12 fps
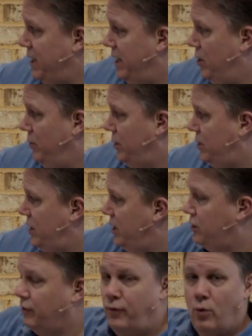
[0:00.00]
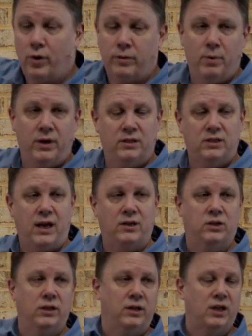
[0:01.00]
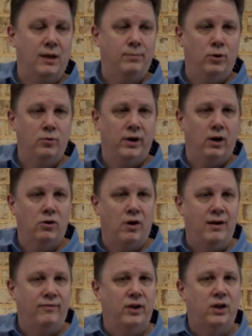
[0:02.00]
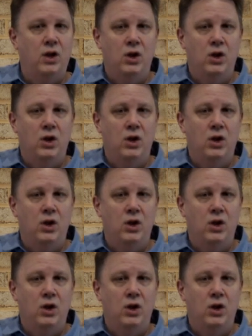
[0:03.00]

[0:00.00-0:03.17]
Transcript: I know this says the 4th, but it's actually a typo in our graphic.